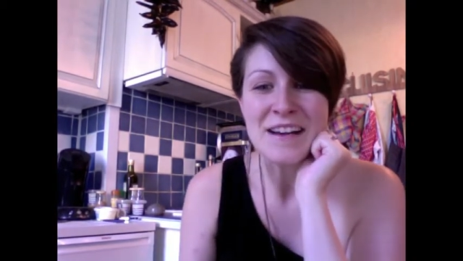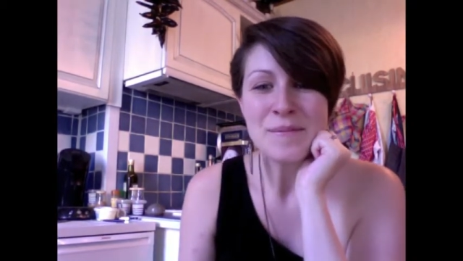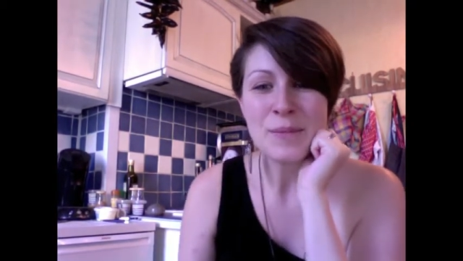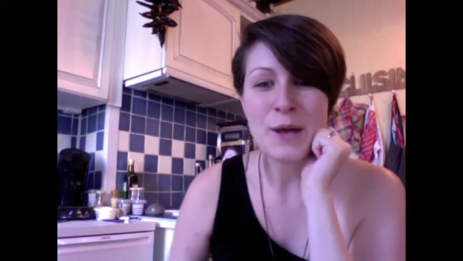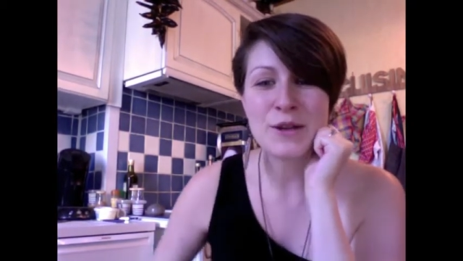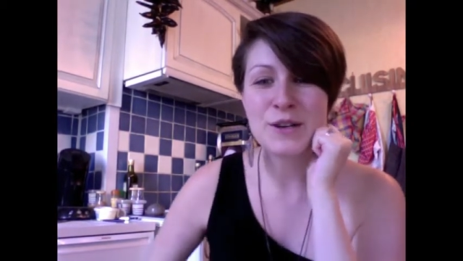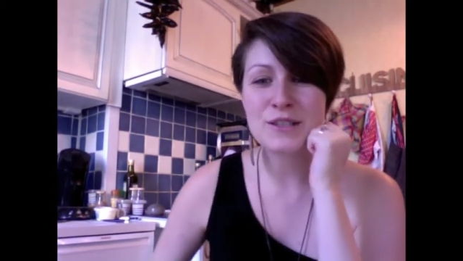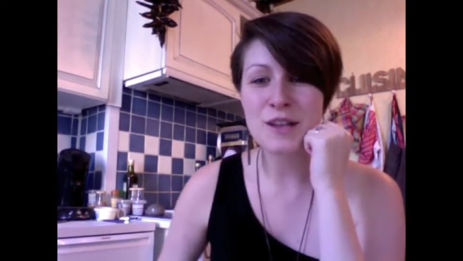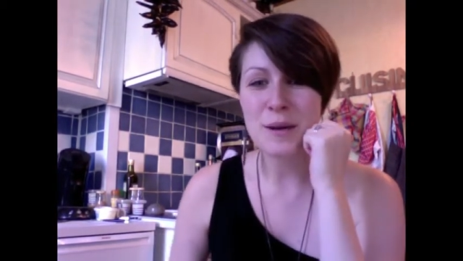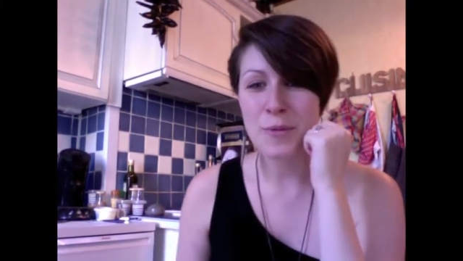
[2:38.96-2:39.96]
But there is
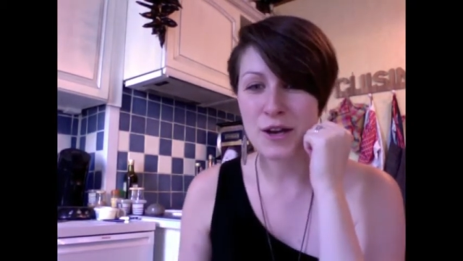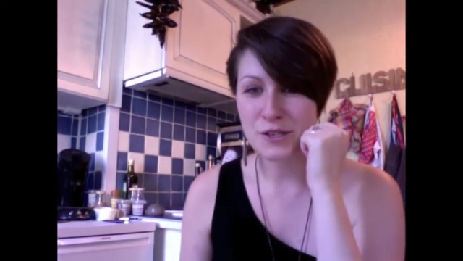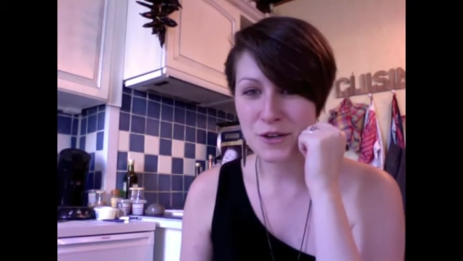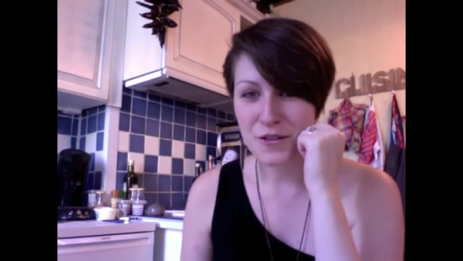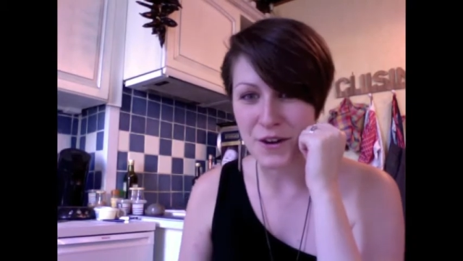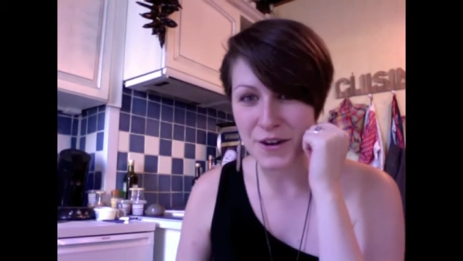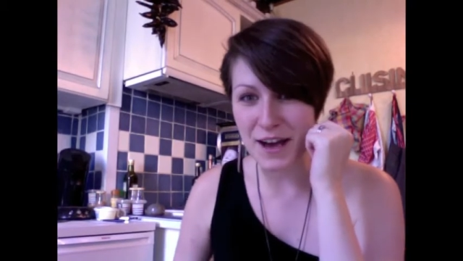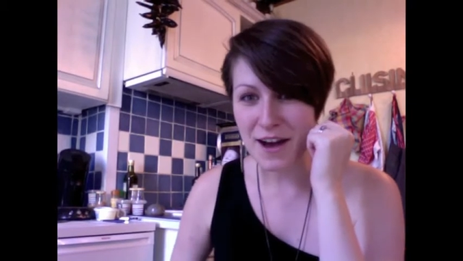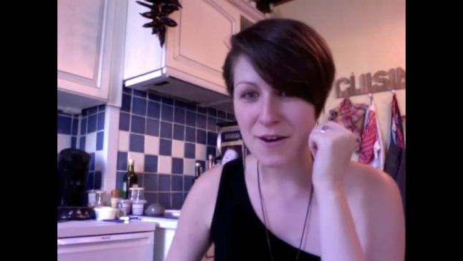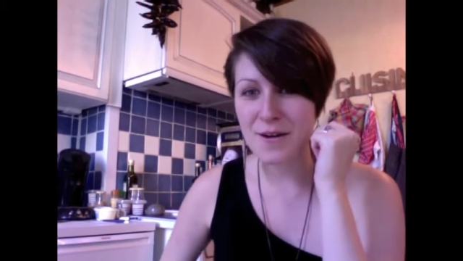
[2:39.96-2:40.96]
a lot of pressure in there
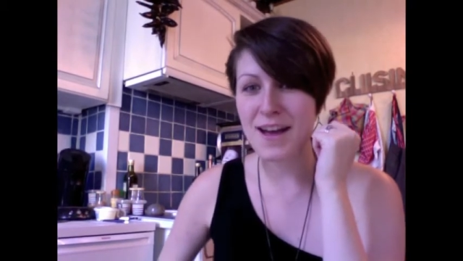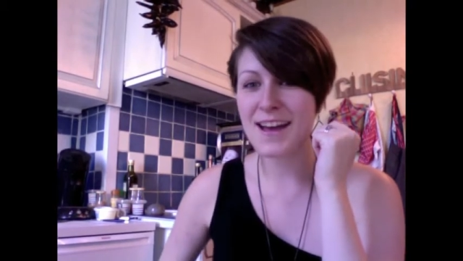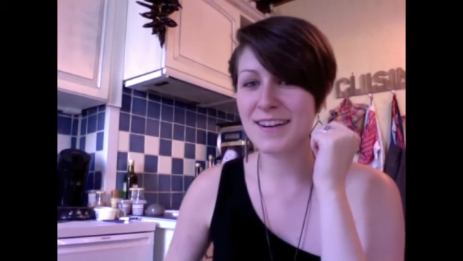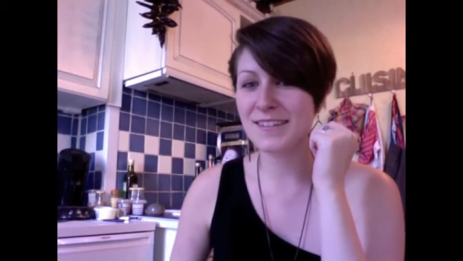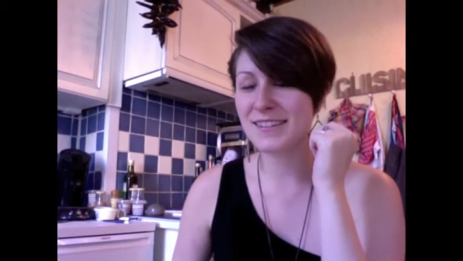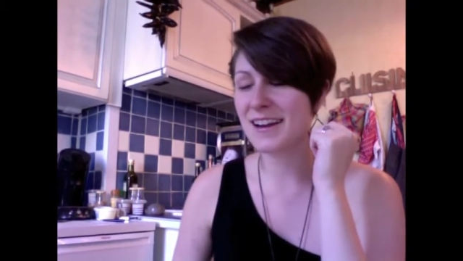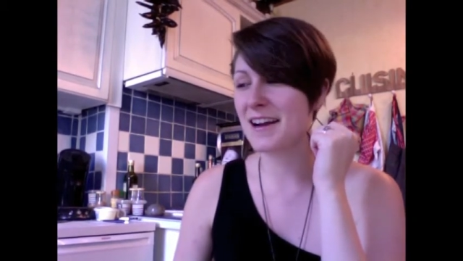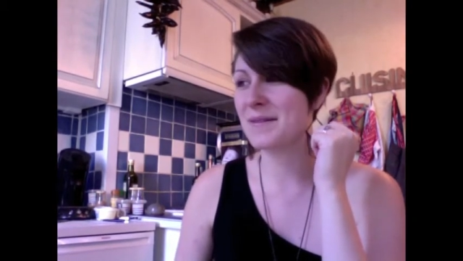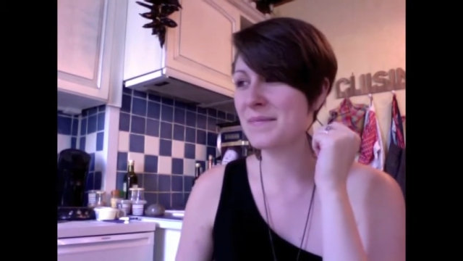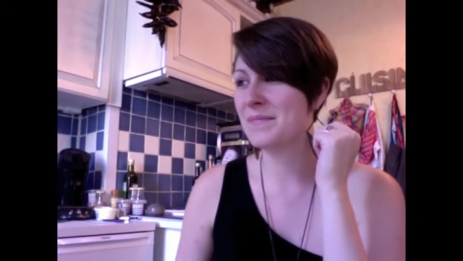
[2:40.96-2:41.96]
now, and
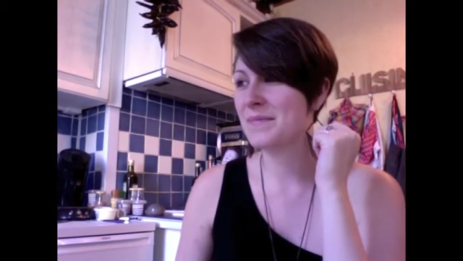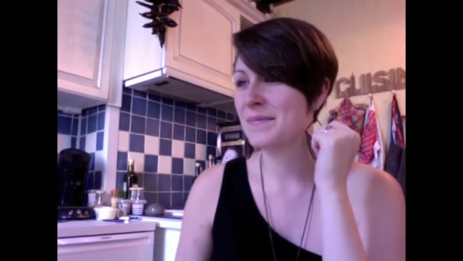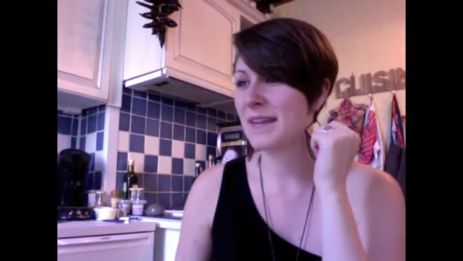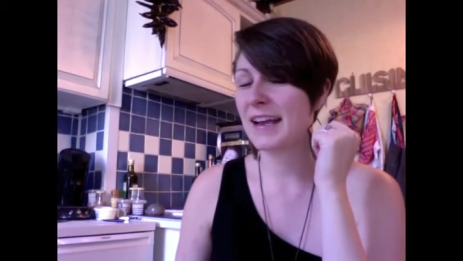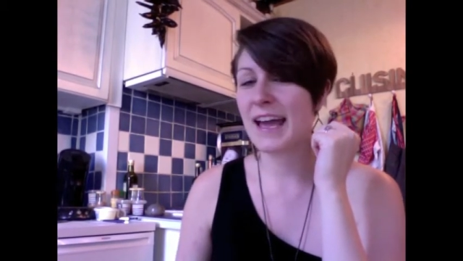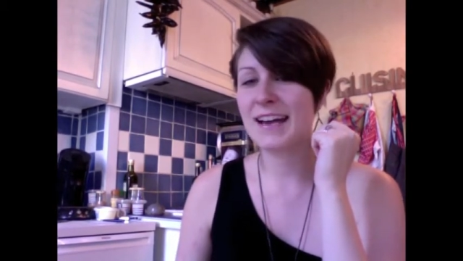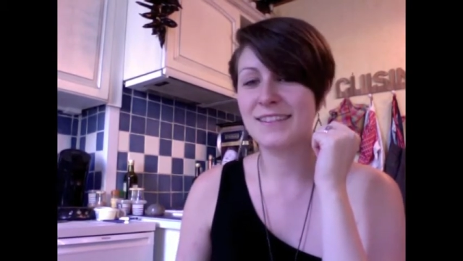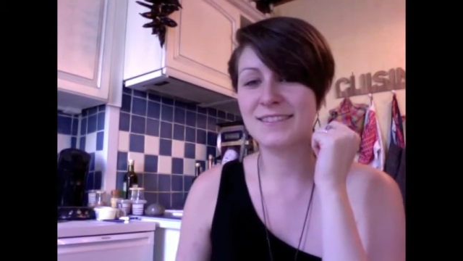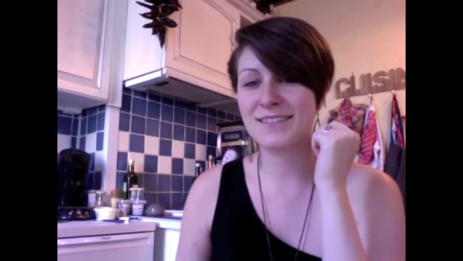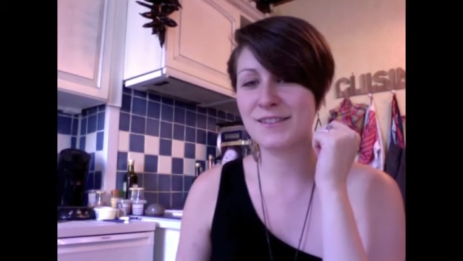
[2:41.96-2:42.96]
I
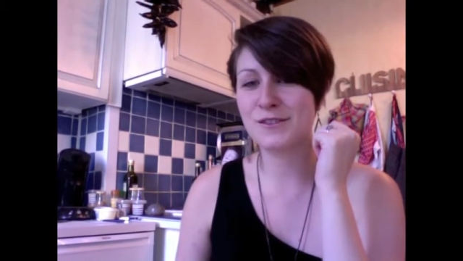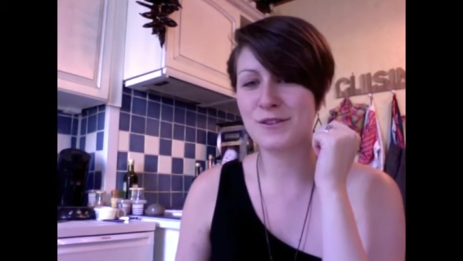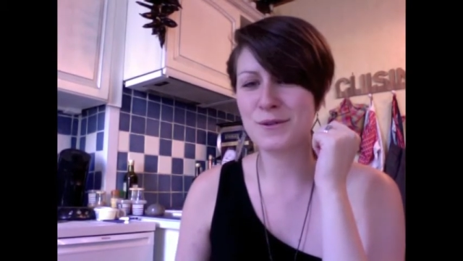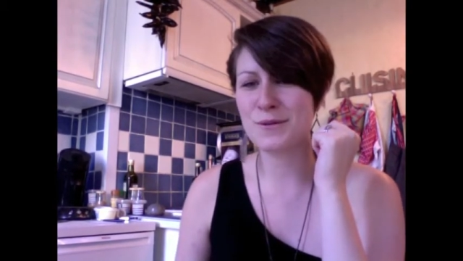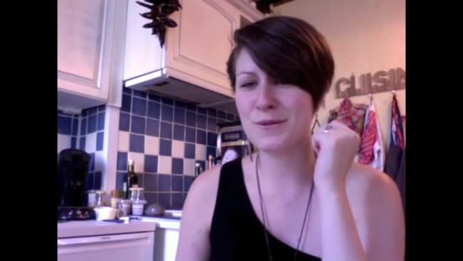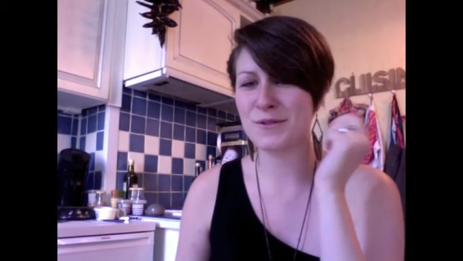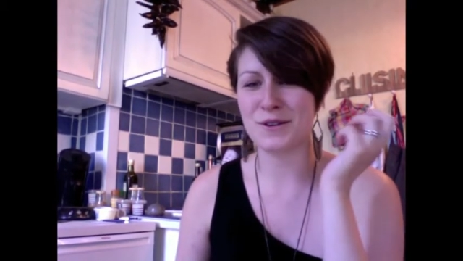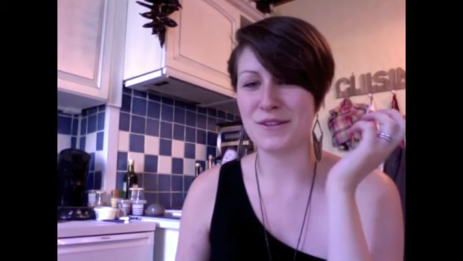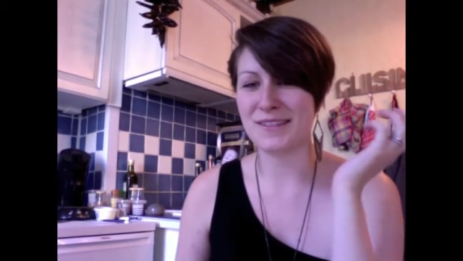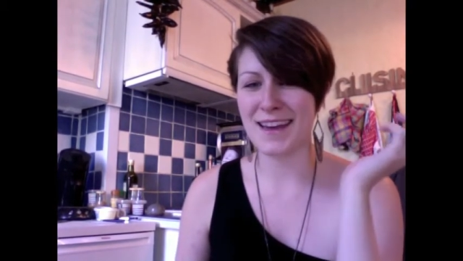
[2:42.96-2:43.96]
can't do
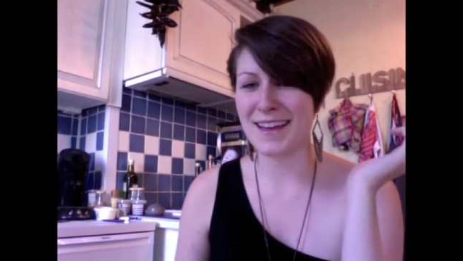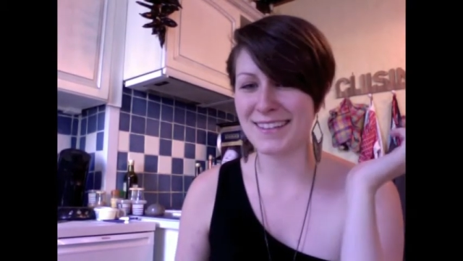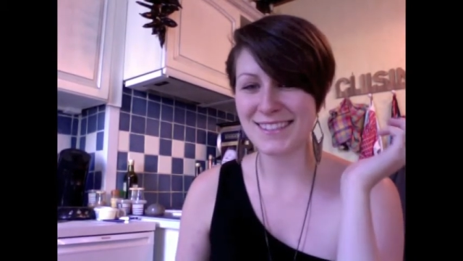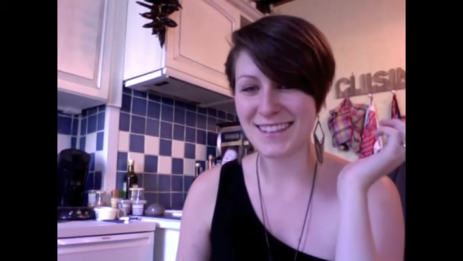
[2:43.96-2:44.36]
certain things.